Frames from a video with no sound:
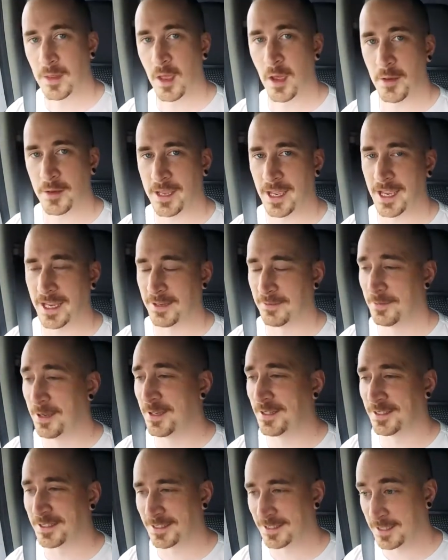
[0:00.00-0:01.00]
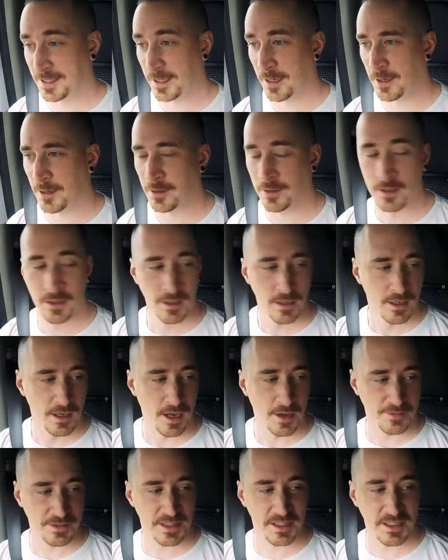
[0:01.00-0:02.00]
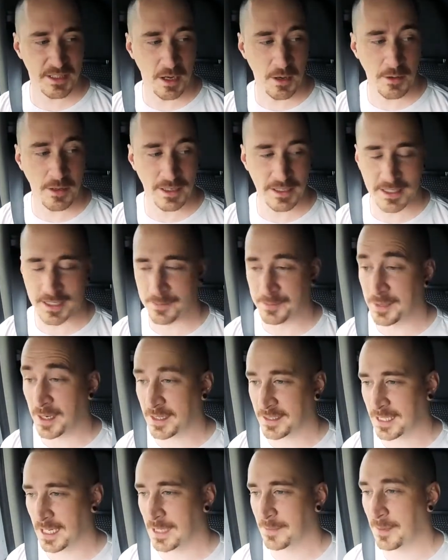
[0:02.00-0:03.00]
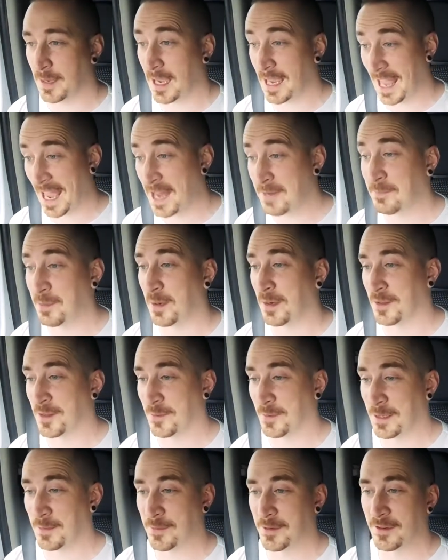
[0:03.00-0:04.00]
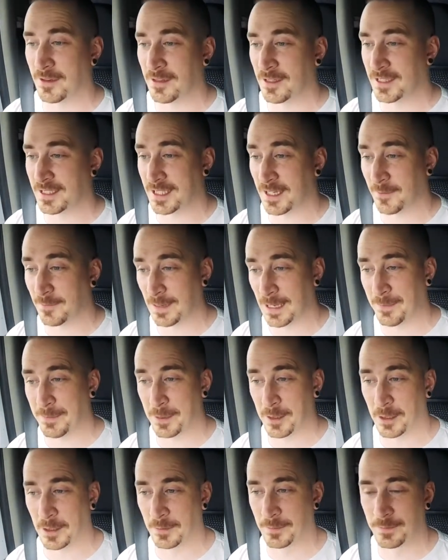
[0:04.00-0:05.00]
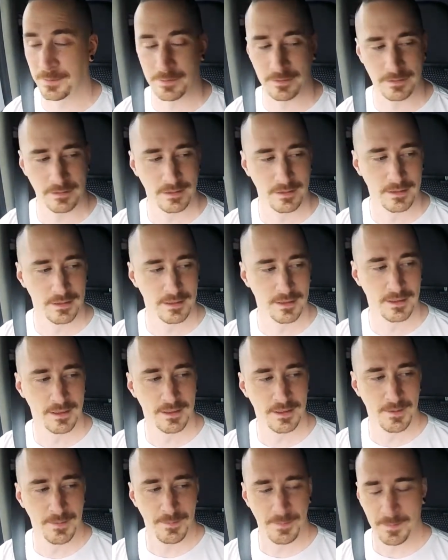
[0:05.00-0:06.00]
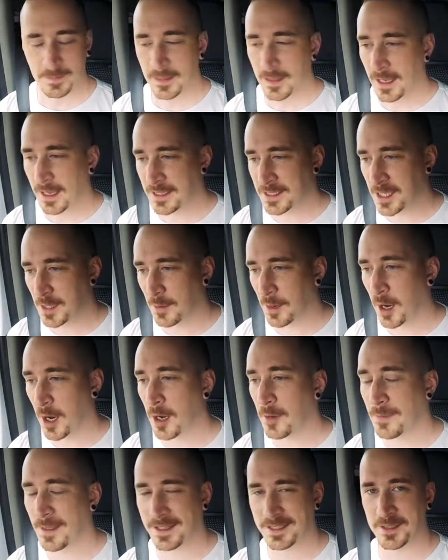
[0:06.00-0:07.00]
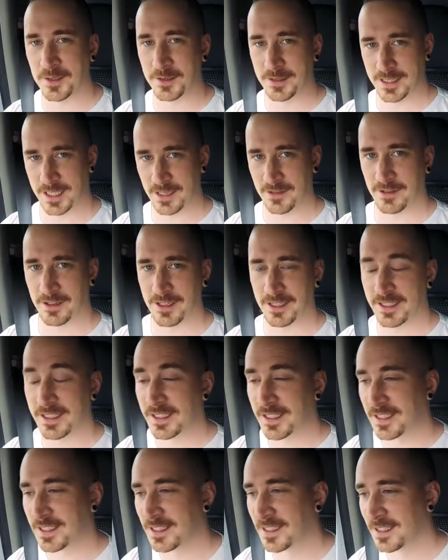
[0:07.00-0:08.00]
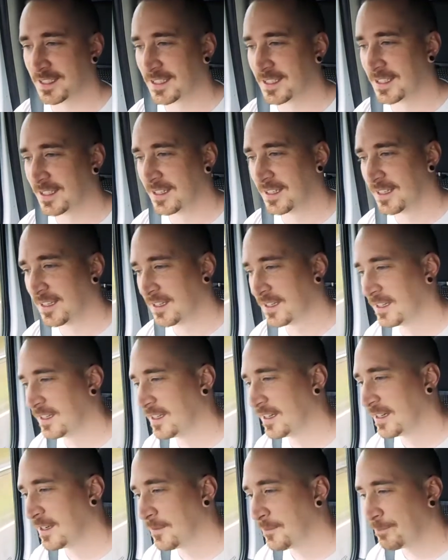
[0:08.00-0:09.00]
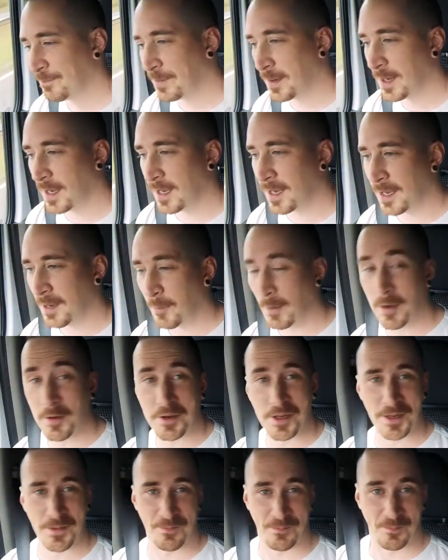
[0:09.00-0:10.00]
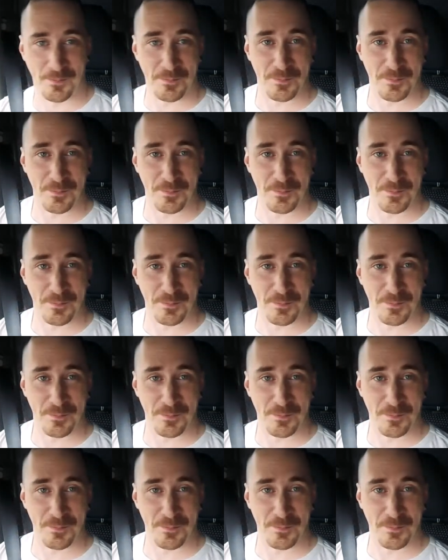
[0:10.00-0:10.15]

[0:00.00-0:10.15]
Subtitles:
Okay, so I've just noticed duct tape that I had put on the wing mirror is now flapping off. And so I hope that's not serious. But welcome!